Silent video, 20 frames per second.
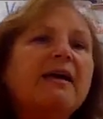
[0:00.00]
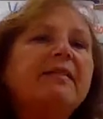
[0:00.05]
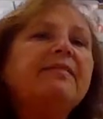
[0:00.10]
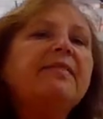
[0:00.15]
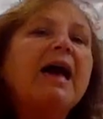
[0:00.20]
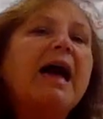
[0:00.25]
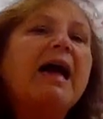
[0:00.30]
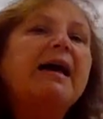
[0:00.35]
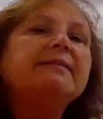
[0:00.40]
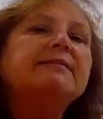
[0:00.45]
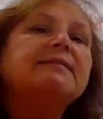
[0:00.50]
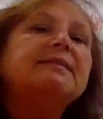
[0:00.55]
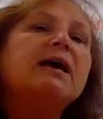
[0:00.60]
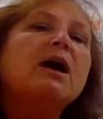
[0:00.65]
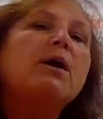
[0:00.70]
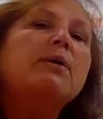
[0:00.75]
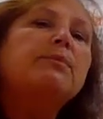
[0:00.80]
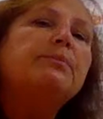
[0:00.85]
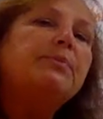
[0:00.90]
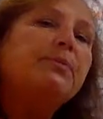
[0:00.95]
That's
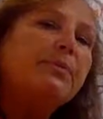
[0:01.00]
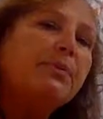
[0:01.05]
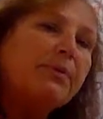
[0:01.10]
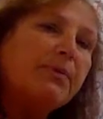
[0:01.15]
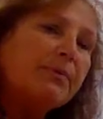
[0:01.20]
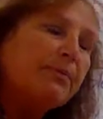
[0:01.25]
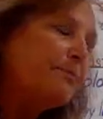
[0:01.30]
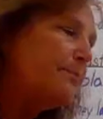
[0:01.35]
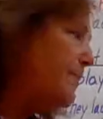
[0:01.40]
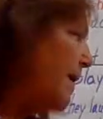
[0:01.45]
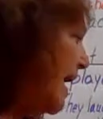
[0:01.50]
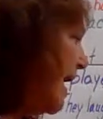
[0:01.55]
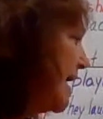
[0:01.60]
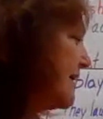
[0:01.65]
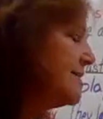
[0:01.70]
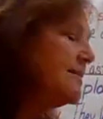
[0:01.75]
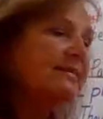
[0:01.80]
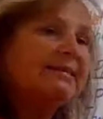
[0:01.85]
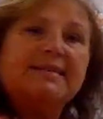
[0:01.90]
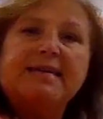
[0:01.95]

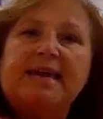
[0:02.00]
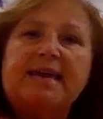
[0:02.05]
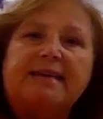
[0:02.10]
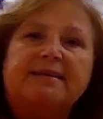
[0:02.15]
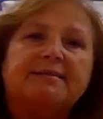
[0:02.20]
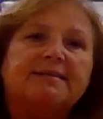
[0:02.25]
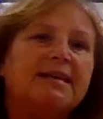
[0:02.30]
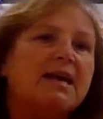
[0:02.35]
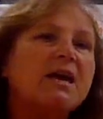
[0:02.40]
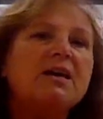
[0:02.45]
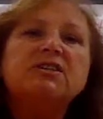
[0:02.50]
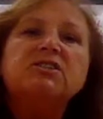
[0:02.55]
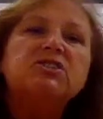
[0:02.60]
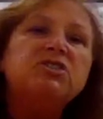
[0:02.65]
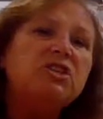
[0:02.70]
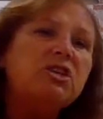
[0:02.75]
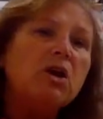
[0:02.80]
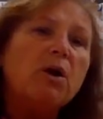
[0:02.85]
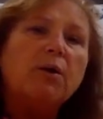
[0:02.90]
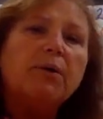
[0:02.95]
past tense.
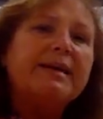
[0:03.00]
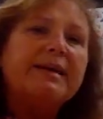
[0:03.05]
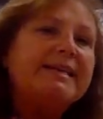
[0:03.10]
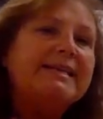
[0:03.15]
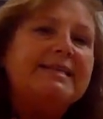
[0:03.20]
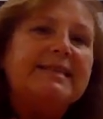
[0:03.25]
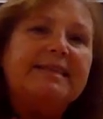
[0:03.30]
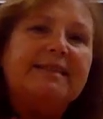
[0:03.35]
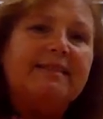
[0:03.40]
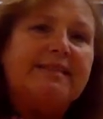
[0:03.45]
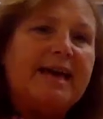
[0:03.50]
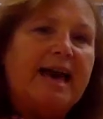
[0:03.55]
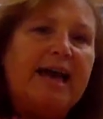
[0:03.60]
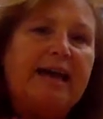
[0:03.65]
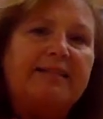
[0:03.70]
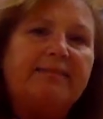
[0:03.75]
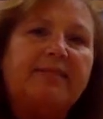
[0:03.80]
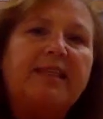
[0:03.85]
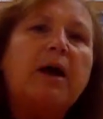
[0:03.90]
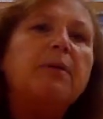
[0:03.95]
She already did
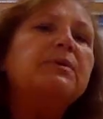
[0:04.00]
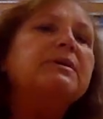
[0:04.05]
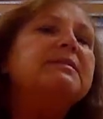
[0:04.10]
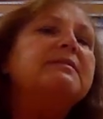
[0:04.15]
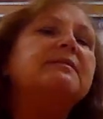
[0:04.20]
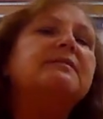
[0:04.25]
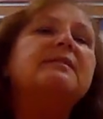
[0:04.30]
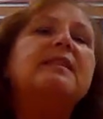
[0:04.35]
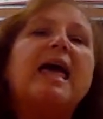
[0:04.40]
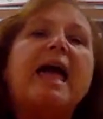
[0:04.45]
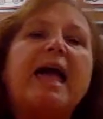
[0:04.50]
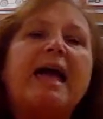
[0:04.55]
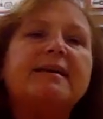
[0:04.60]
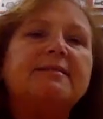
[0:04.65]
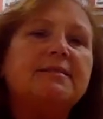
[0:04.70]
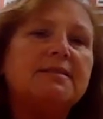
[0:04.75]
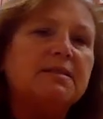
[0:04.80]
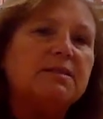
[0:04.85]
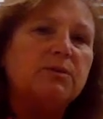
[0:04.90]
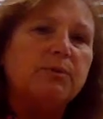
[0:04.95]
that. That was
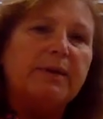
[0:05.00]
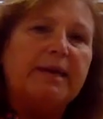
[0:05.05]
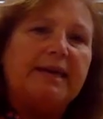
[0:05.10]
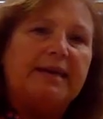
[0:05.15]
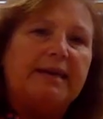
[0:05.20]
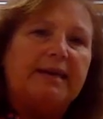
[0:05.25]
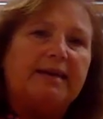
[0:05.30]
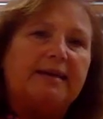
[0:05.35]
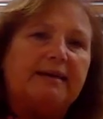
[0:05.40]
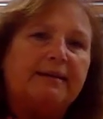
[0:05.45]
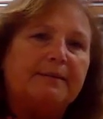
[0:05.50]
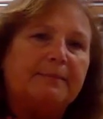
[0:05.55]
last week.